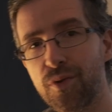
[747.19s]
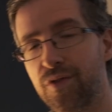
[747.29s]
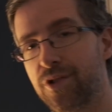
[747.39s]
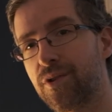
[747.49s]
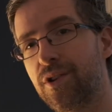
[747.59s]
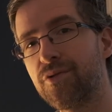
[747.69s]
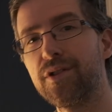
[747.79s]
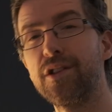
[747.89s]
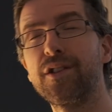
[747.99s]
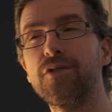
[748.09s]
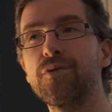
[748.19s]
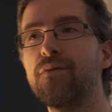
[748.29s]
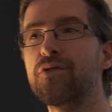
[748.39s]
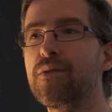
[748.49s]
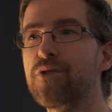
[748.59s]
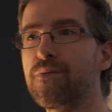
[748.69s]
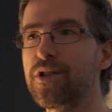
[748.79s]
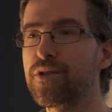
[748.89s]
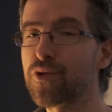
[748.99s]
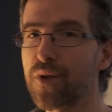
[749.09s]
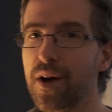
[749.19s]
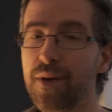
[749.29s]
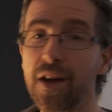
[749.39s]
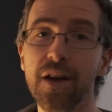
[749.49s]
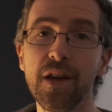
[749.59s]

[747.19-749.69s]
If it's the case, don't hesitate to give a thumbs up and subscribe.